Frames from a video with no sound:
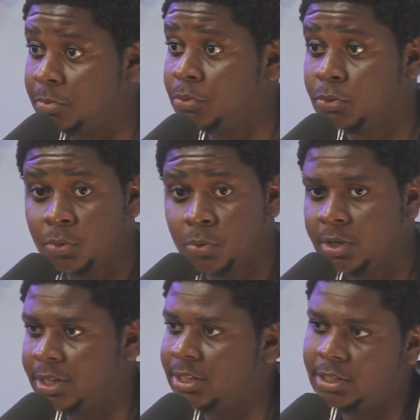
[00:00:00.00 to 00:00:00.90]
be 2-1,
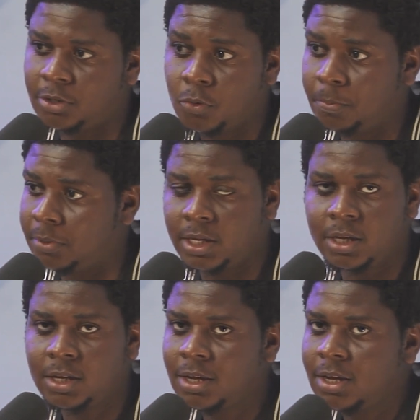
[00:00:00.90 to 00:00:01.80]
and then they go play
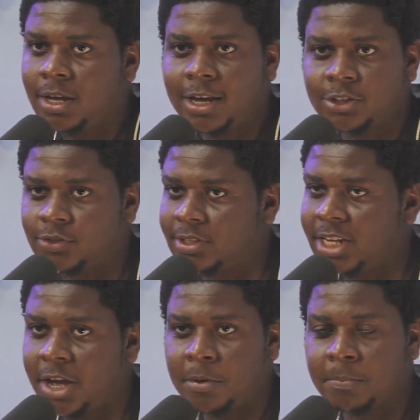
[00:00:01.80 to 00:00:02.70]
extra
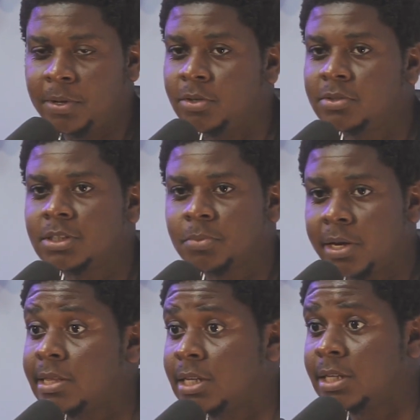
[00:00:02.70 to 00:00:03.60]
time and penalties. But I
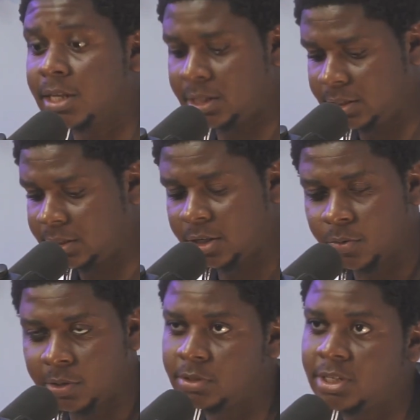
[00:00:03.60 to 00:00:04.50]
think that we're
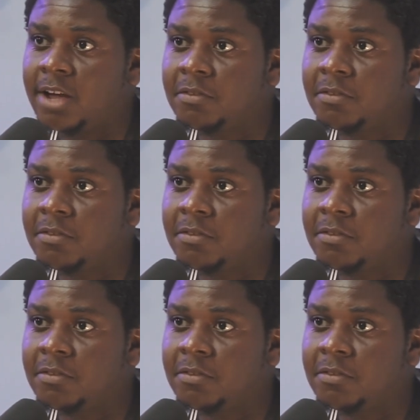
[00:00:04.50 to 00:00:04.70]
going to have a